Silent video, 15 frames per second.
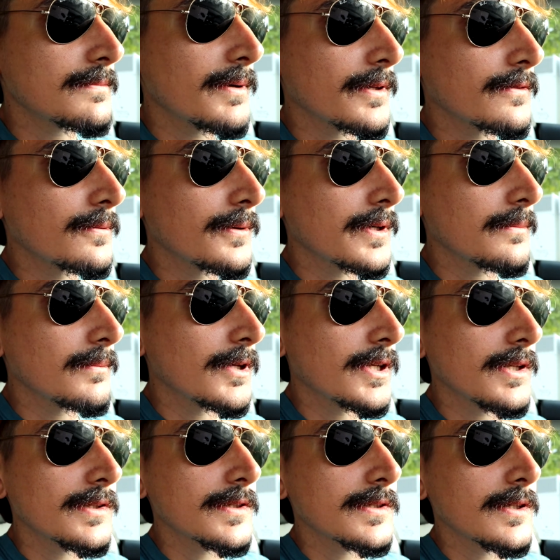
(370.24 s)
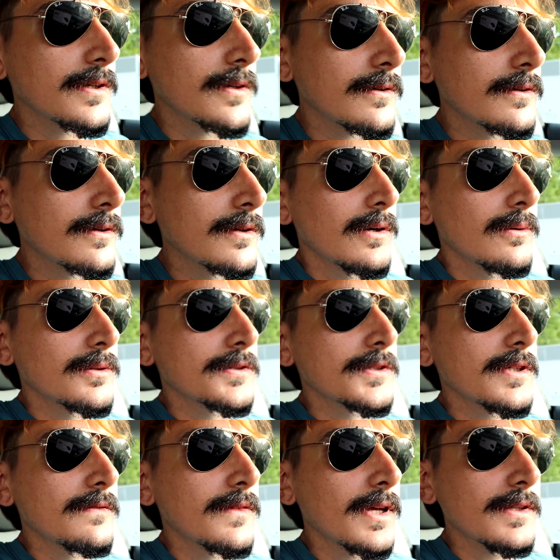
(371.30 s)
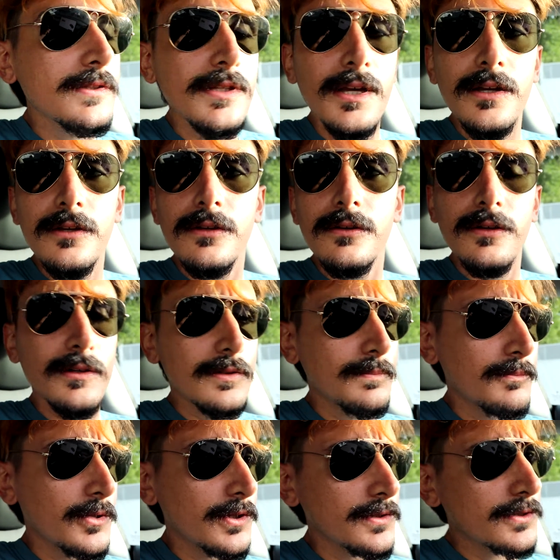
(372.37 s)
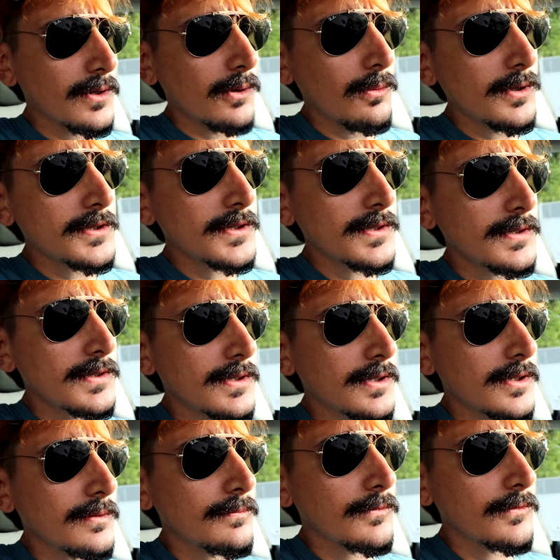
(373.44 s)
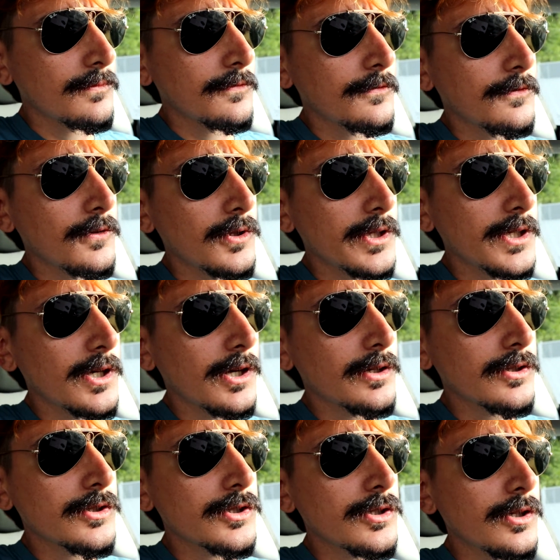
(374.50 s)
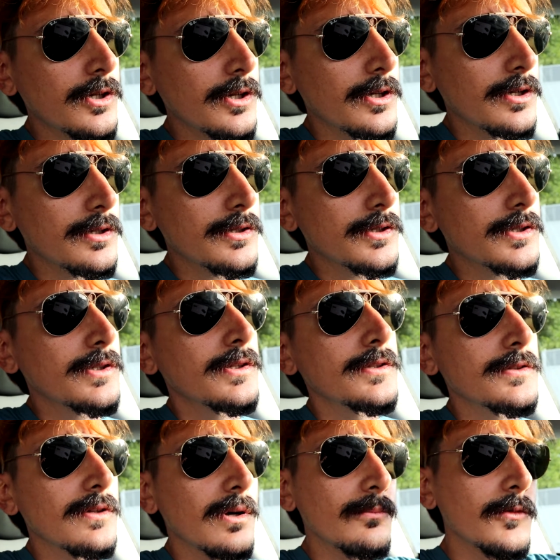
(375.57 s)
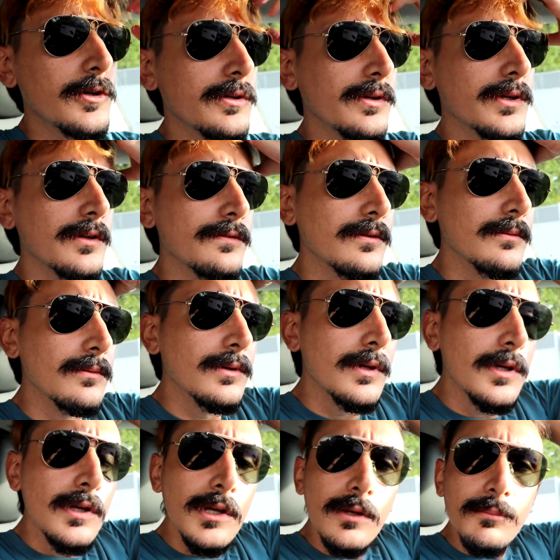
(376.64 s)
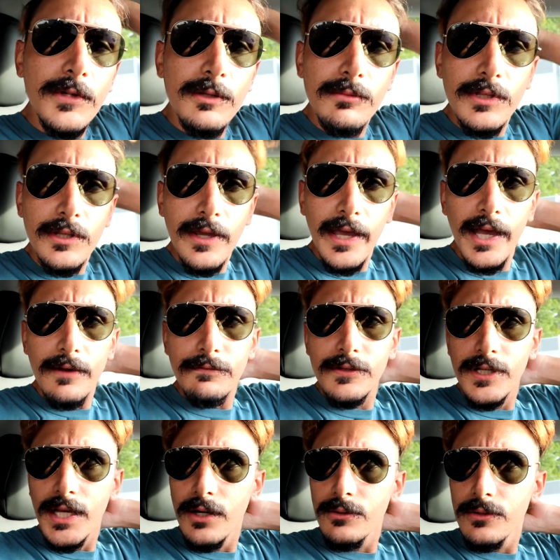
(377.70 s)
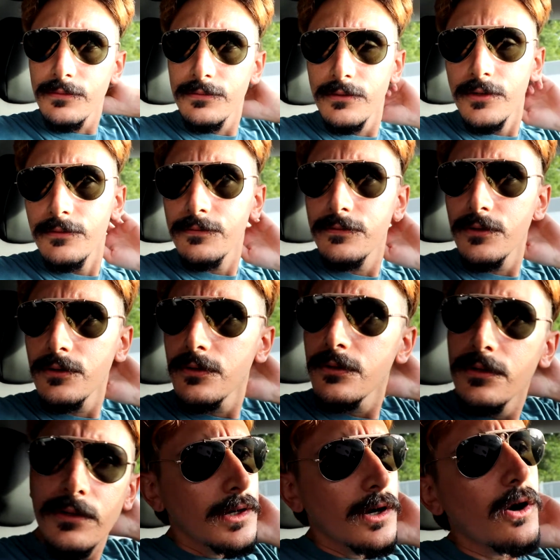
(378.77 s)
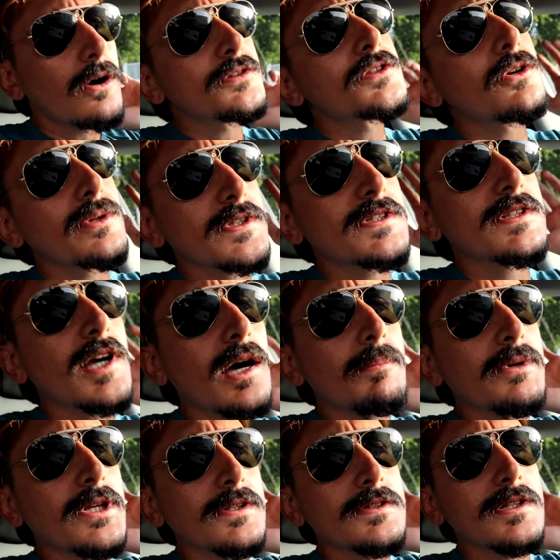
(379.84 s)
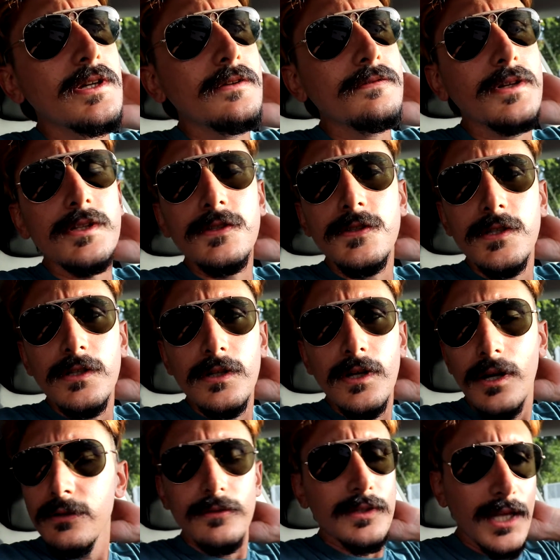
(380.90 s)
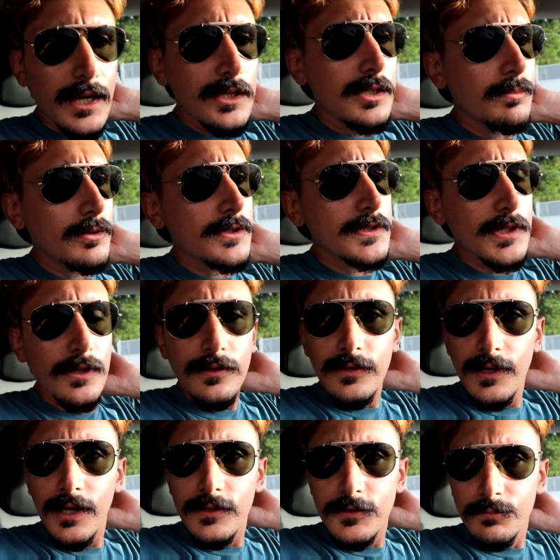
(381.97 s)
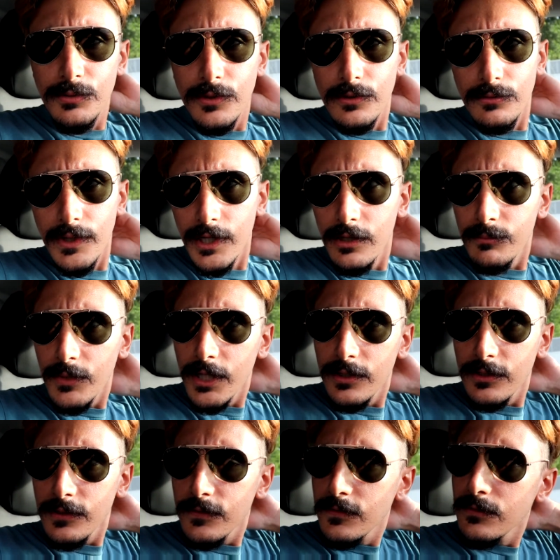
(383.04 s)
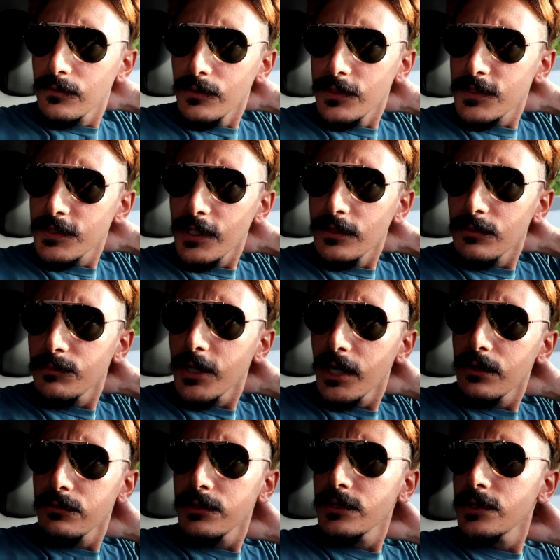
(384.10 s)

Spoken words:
about 20 minutes, so we'll see if that's accurate. But, so I wasn't fully uncharged. So I'm wondering if it maybe like half an hour for a full. Also, it's stopping itself at 90% as per recommended to extend the battery